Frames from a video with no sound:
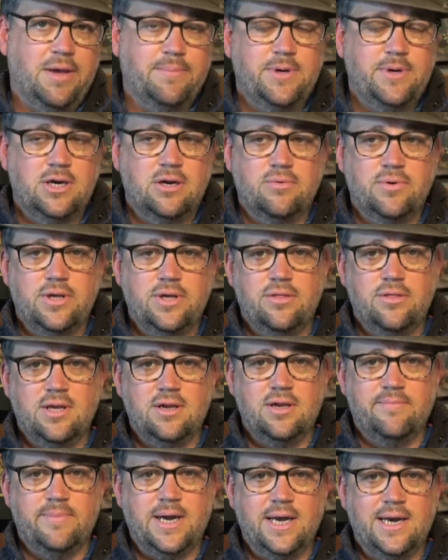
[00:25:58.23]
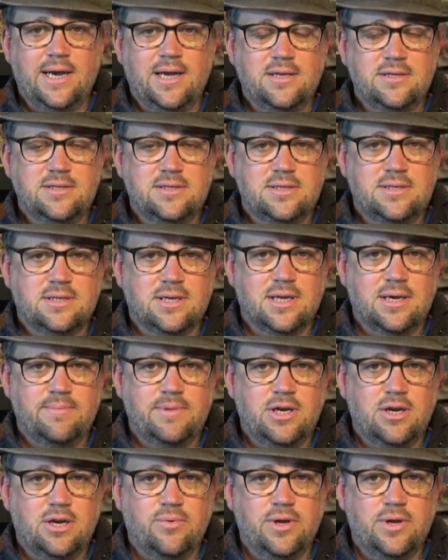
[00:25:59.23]
let me know what you think of my analysis, and
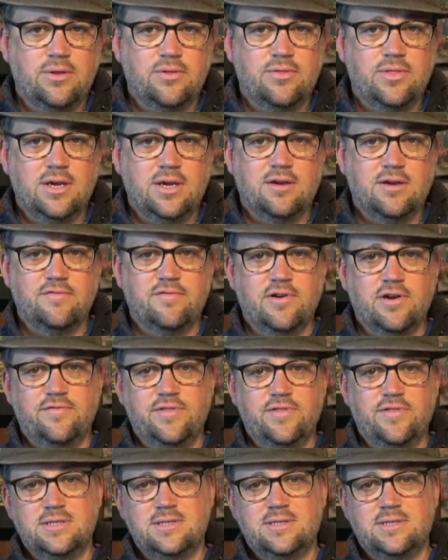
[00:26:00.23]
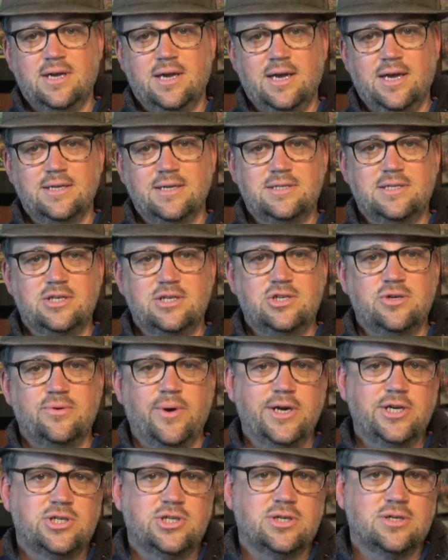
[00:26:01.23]
let me know what you think of this
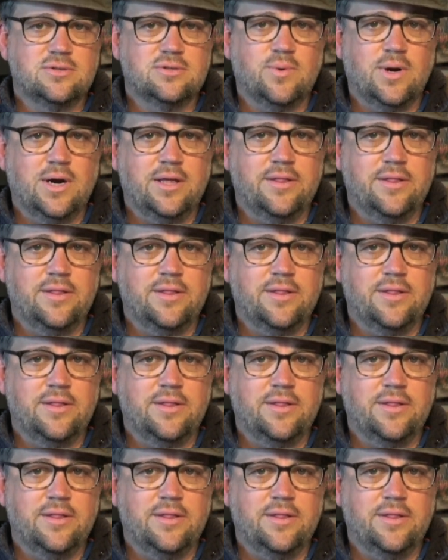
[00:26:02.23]
situation as